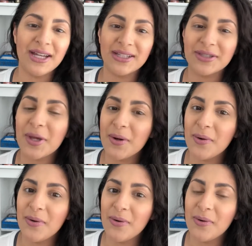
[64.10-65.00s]

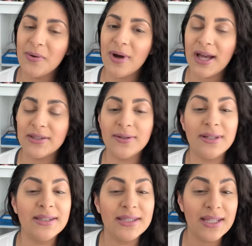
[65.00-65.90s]
So as you
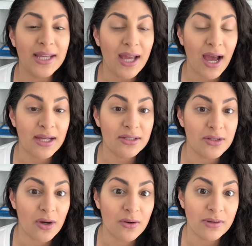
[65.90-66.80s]
can see, I
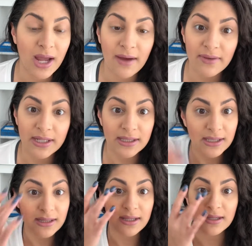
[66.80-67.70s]
don't have
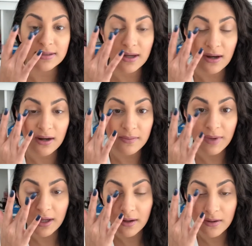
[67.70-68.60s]
anything. These are
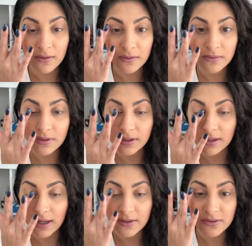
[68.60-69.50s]
my own
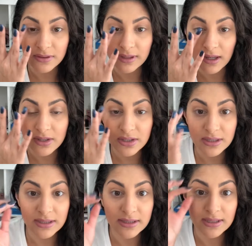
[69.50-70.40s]
natural
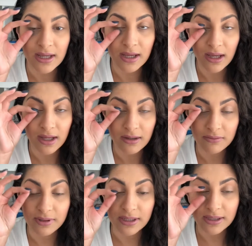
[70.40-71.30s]
lashes
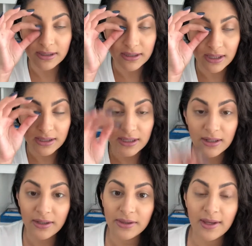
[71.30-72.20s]
with nothing
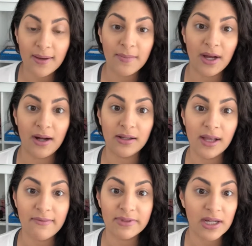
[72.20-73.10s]
on them. All
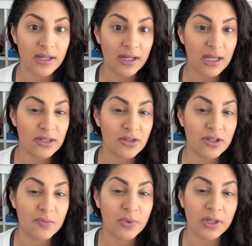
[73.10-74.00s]
I've done is
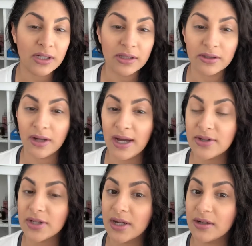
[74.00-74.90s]
just put a little
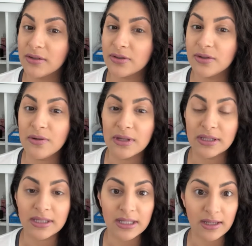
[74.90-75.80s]
eyeshadow so you can
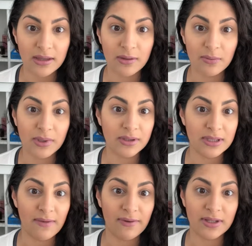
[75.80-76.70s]
see the real
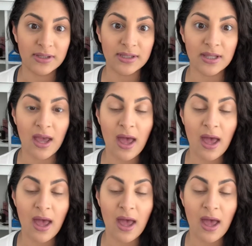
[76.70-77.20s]
difference